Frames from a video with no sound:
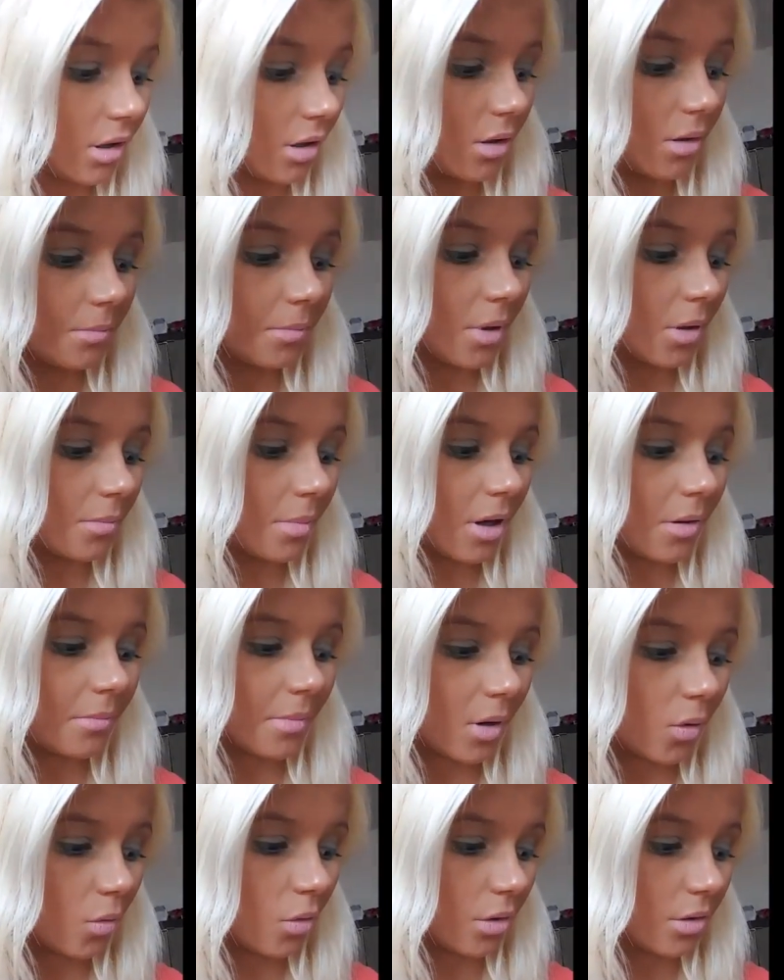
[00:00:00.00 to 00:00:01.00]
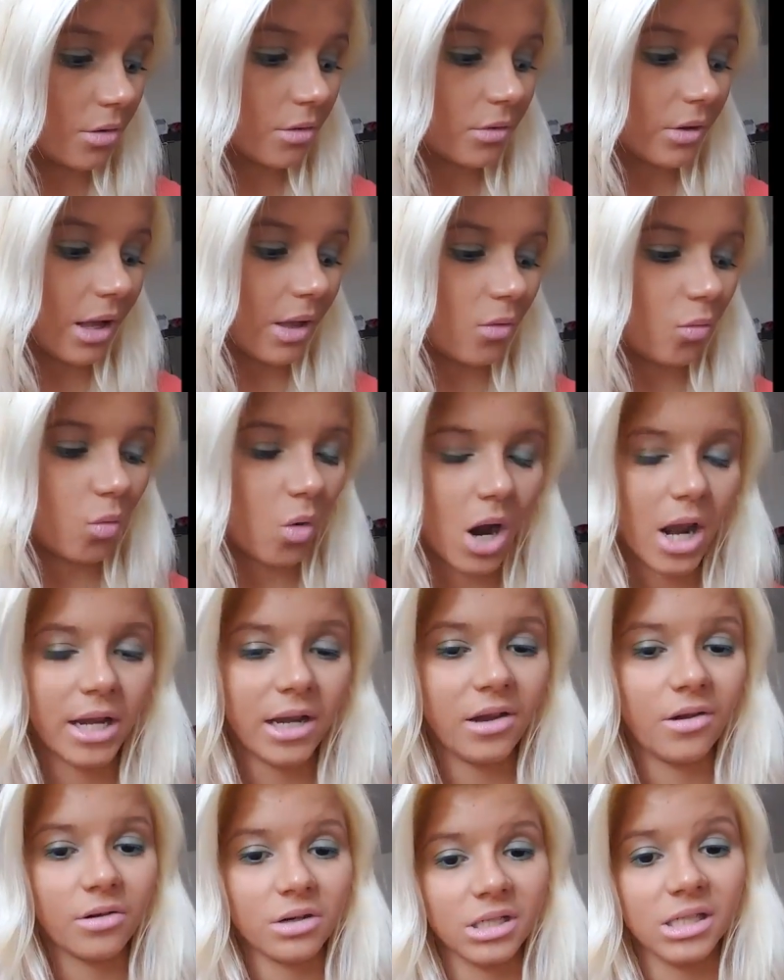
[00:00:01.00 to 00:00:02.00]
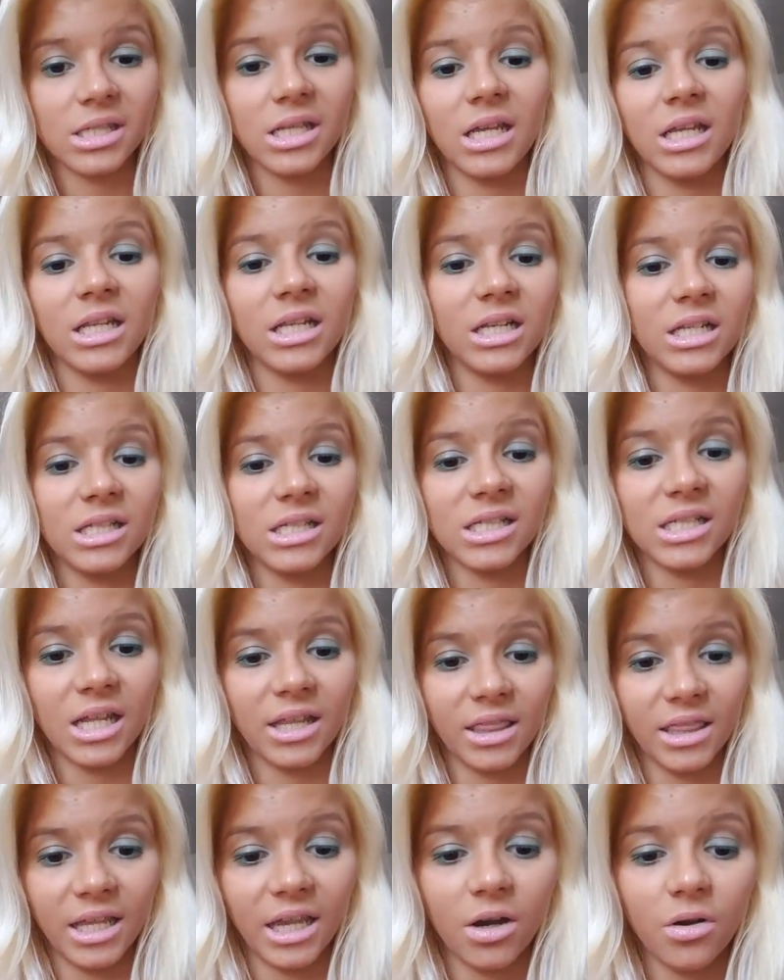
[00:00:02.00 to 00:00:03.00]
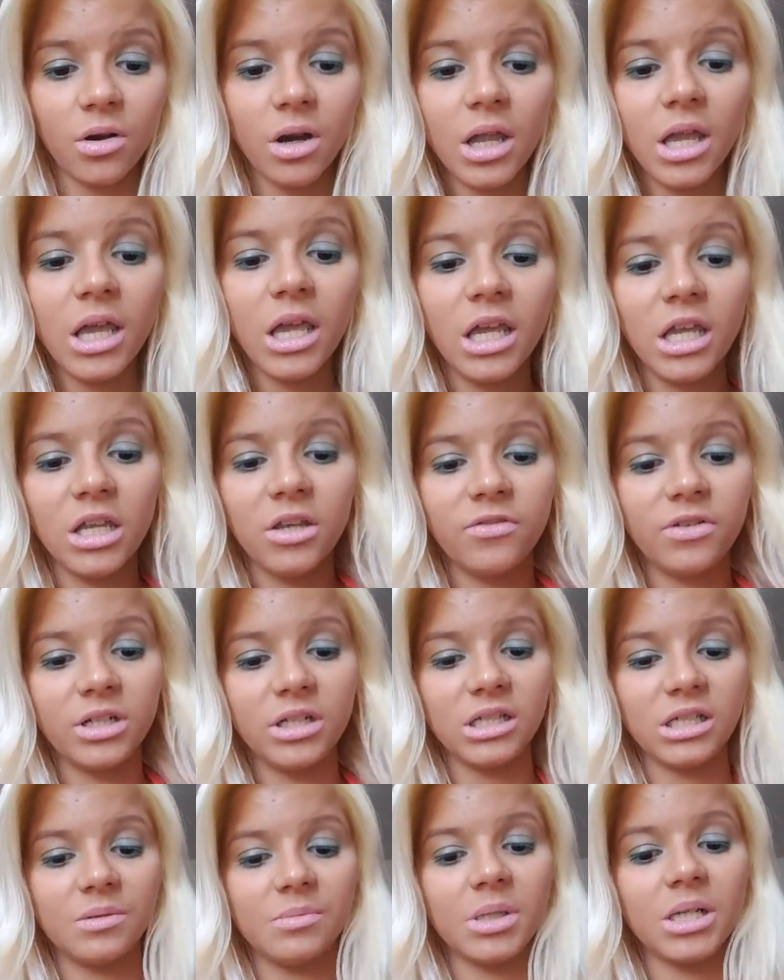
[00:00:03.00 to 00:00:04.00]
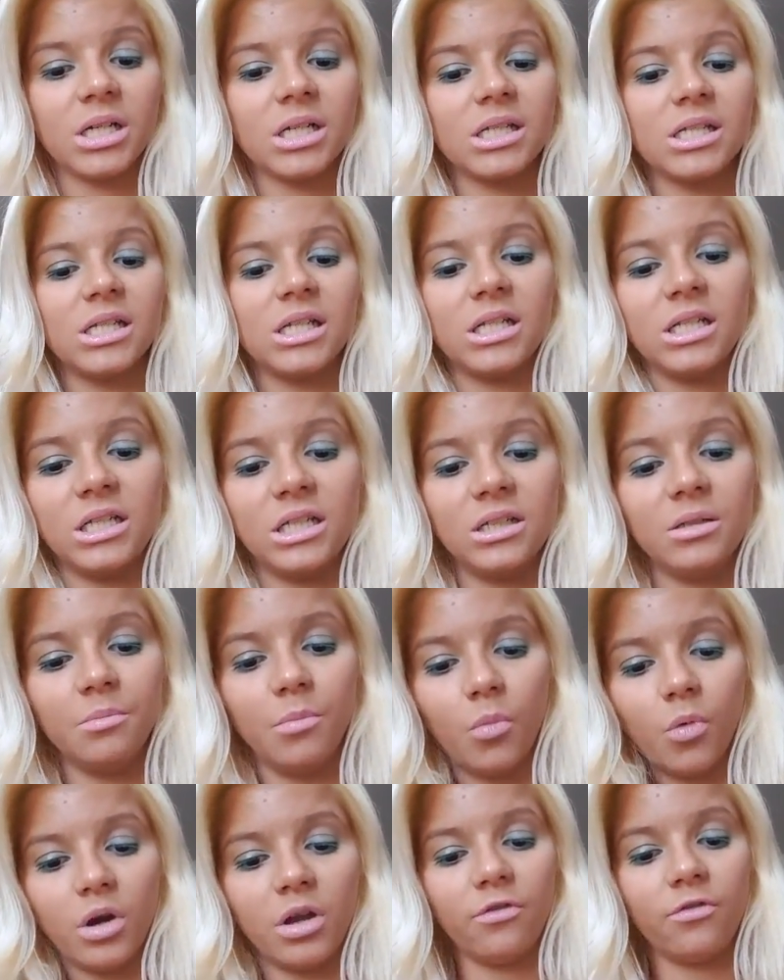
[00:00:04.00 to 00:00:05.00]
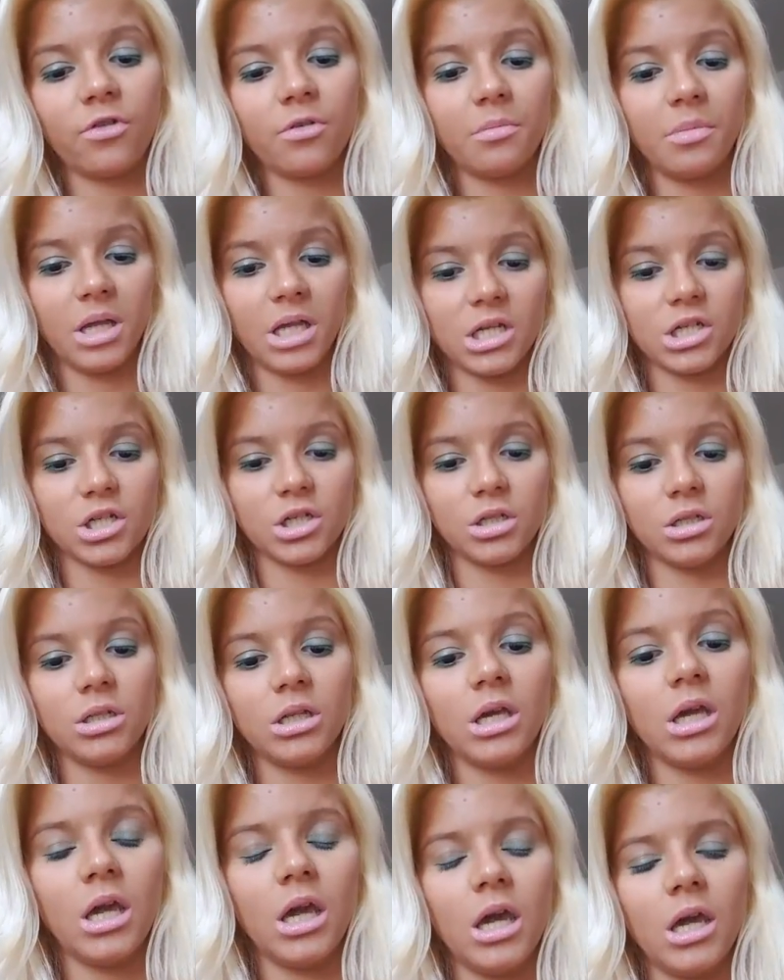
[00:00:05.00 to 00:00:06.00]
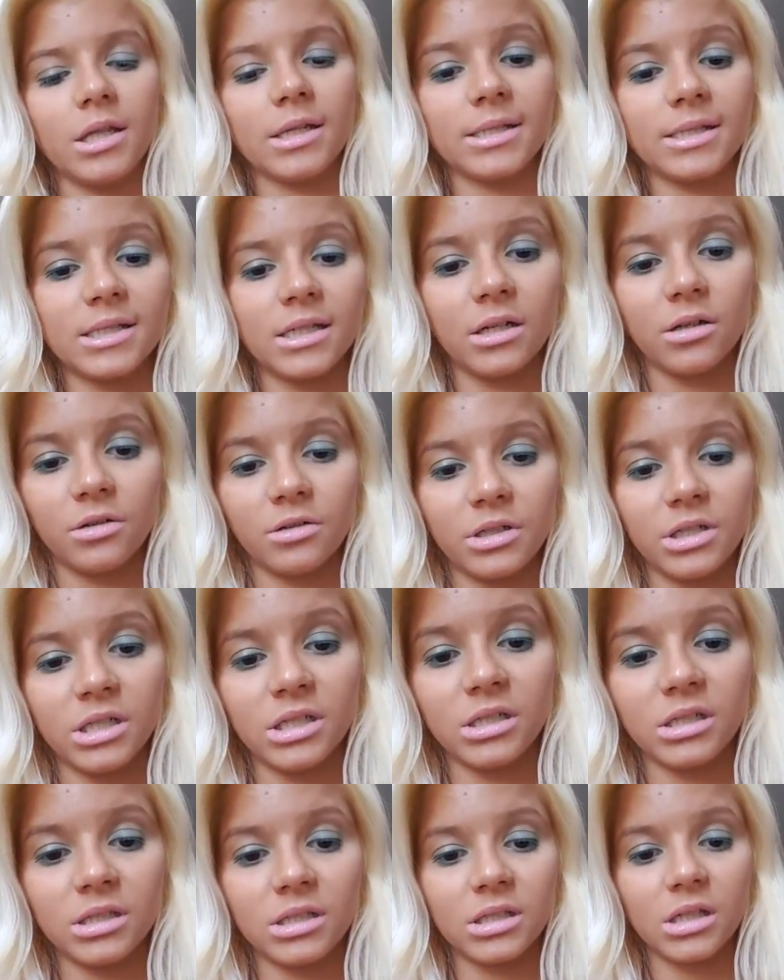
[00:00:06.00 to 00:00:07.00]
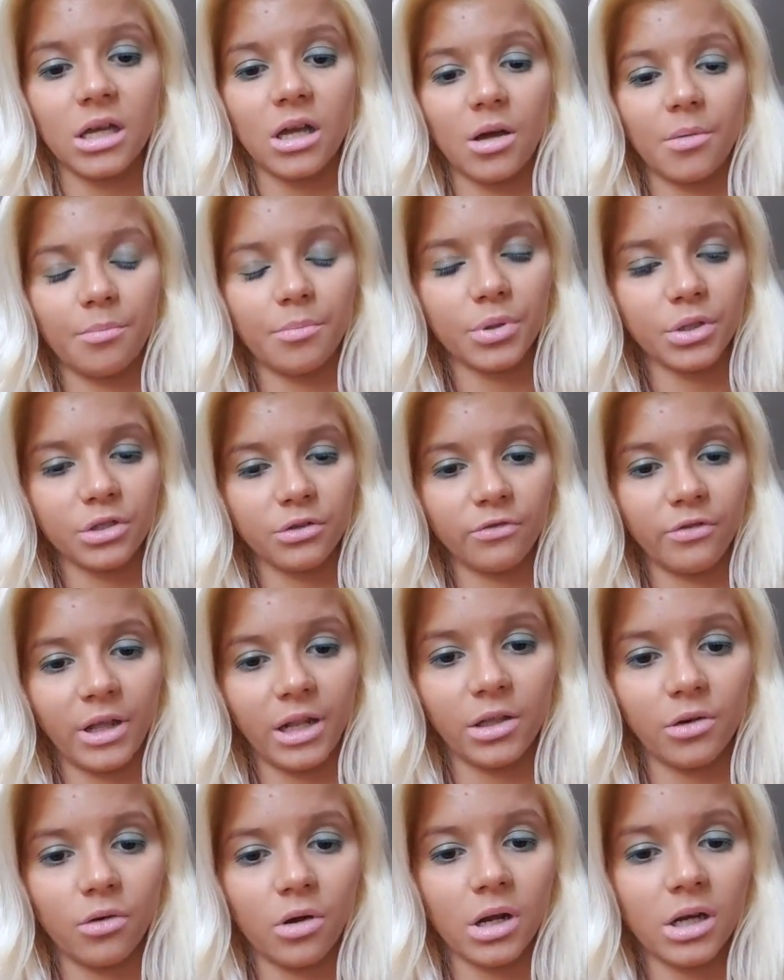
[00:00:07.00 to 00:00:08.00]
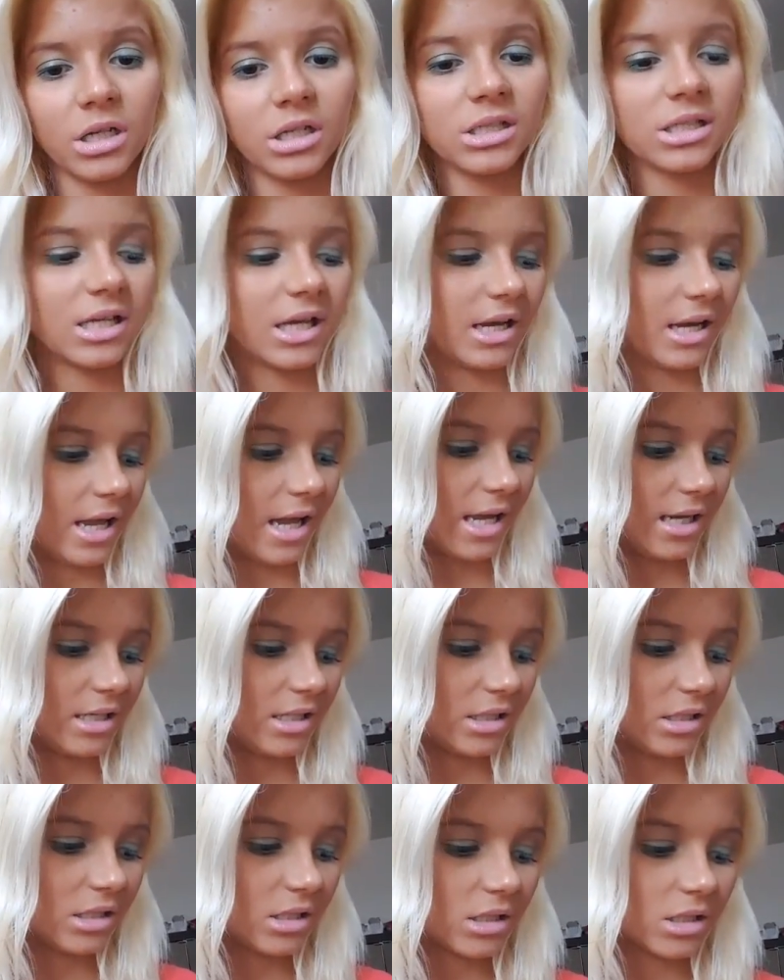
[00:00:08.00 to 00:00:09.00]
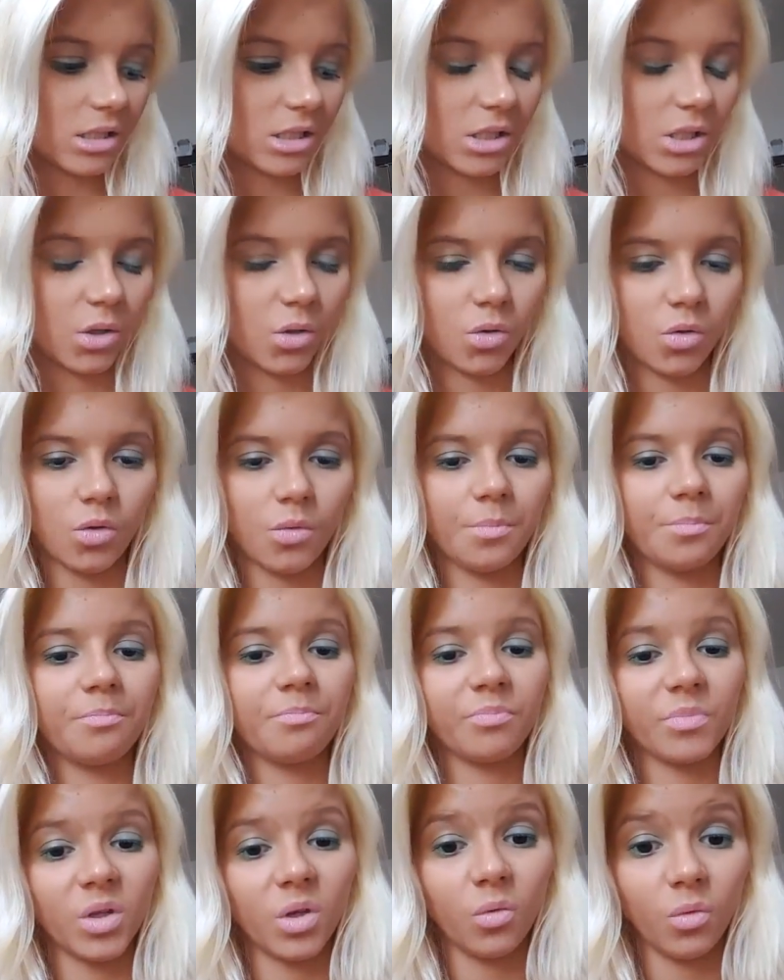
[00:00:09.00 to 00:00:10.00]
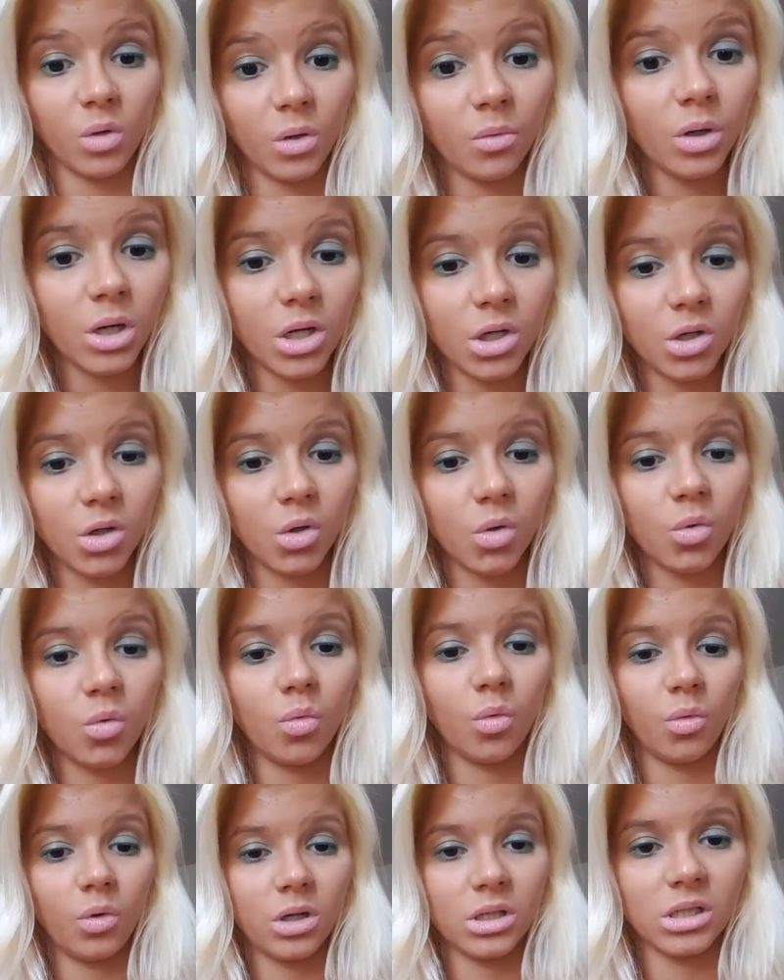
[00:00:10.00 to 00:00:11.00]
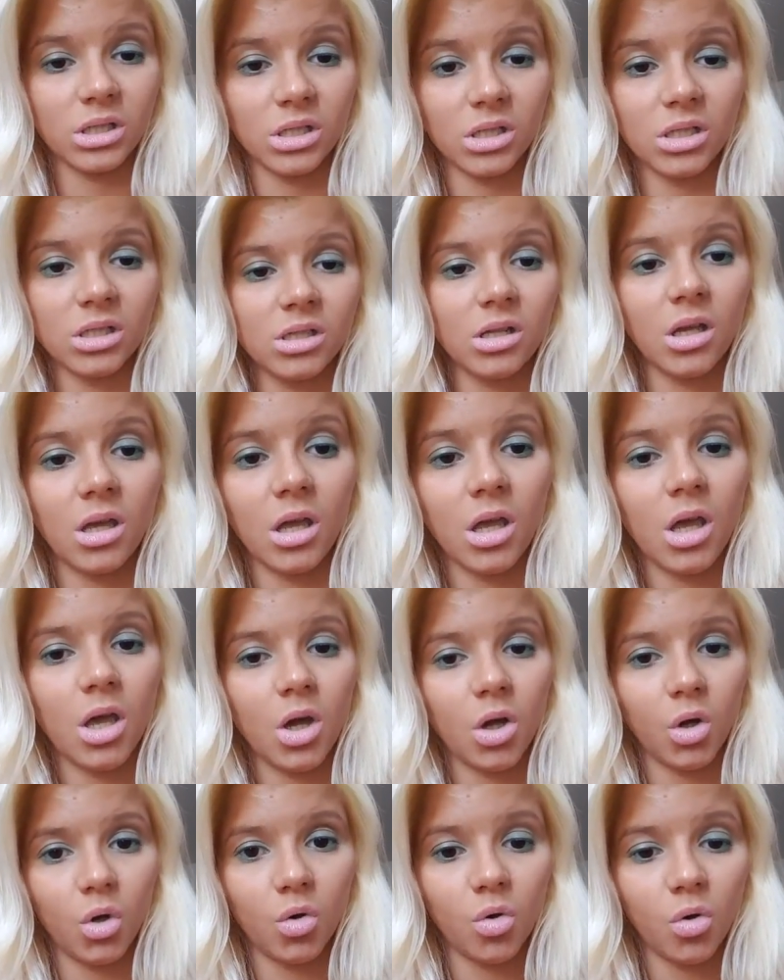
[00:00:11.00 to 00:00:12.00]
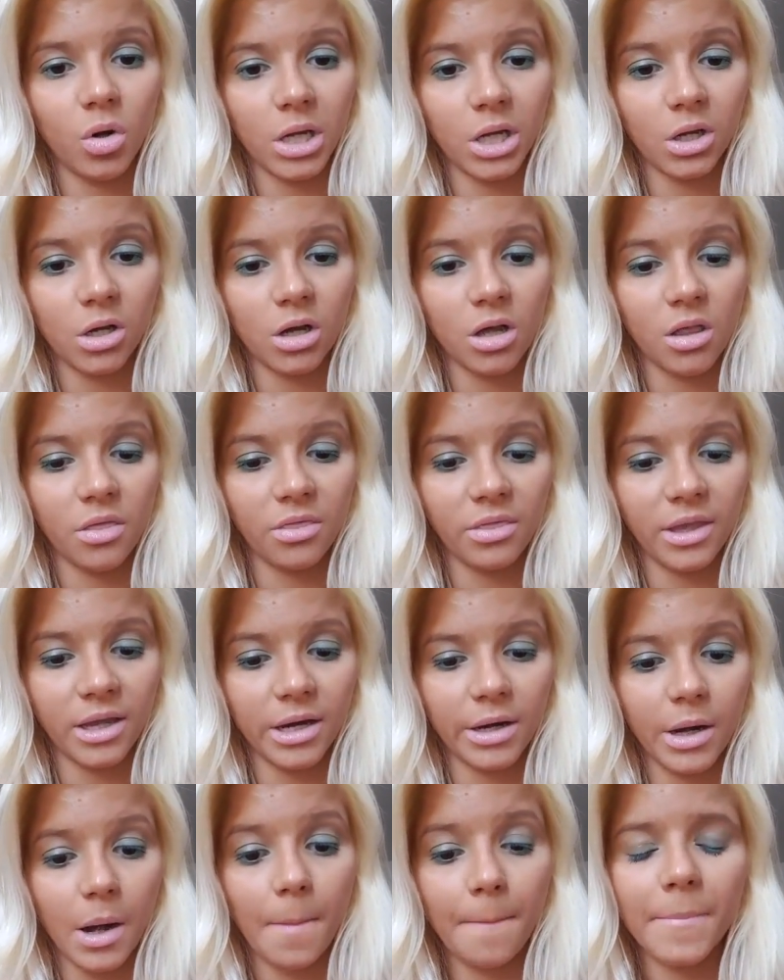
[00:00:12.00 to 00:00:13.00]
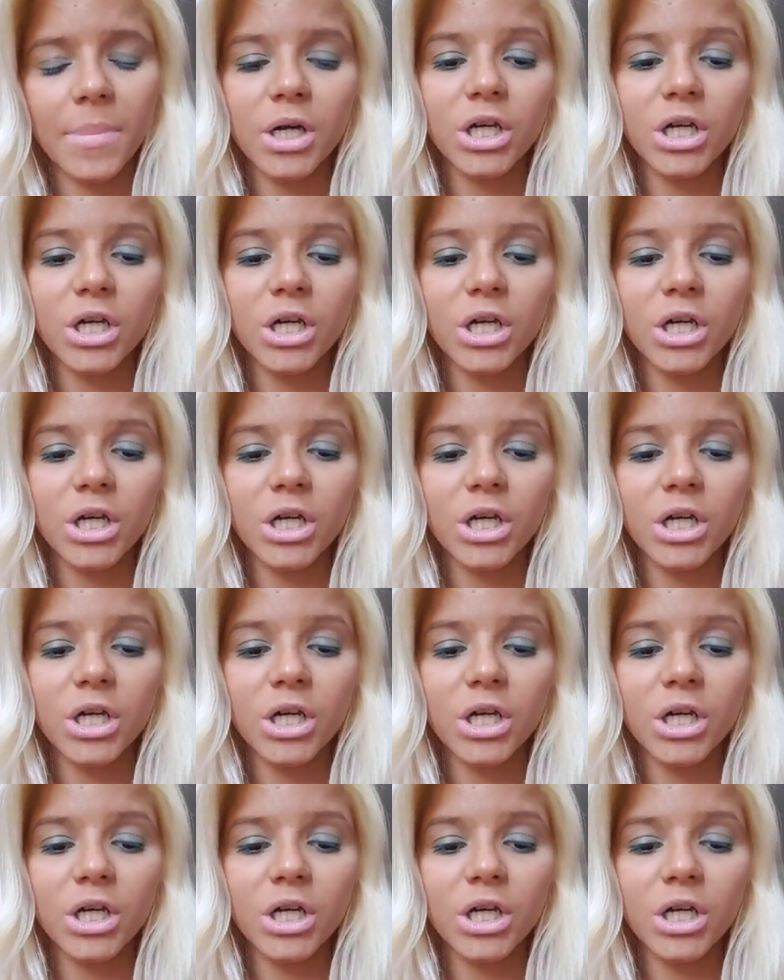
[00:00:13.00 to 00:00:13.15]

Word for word: um, about my order and why they are saying that it's not there even this because they need more information the seller didn't um, put a value on it and i did so we want to know what's going on there.